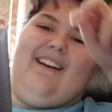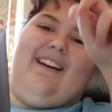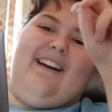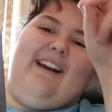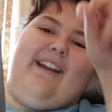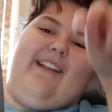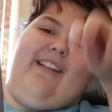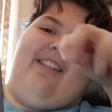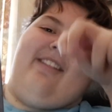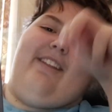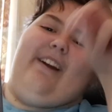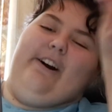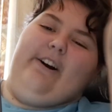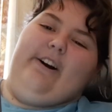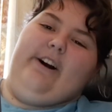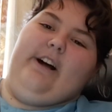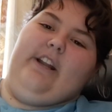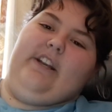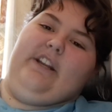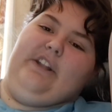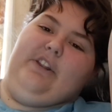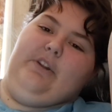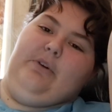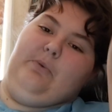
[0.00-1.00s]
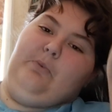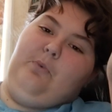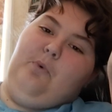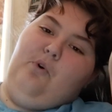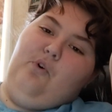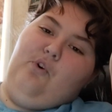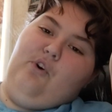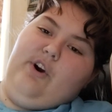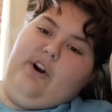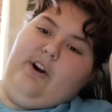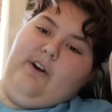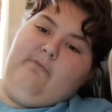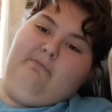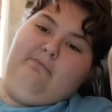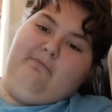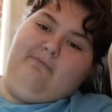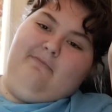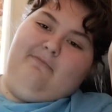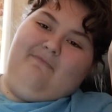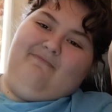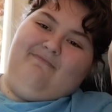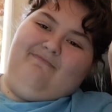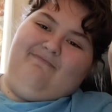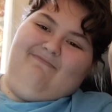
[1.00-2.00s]
and start another war
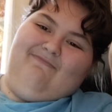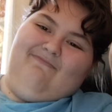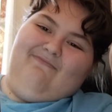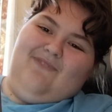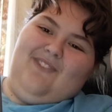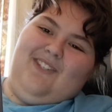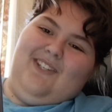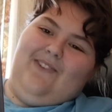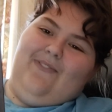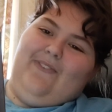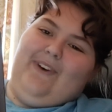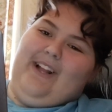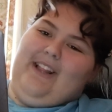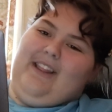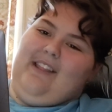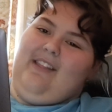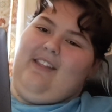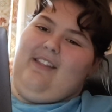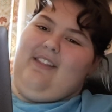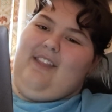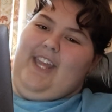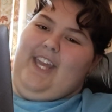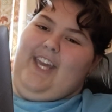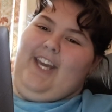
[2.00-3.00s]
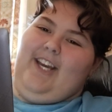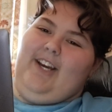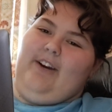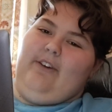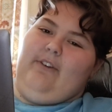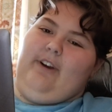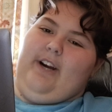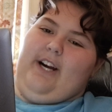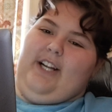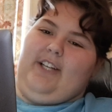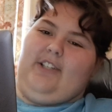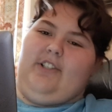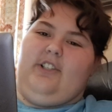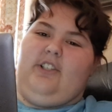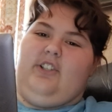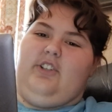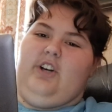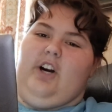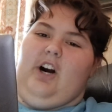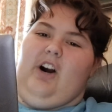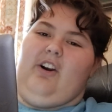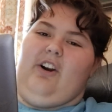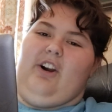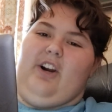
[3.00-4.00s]
once Nico got
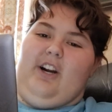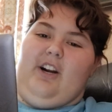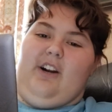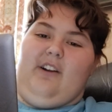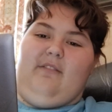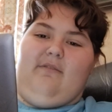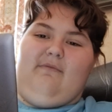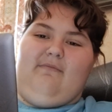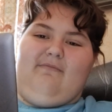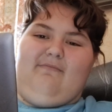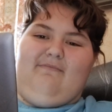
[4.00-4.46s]
stronger.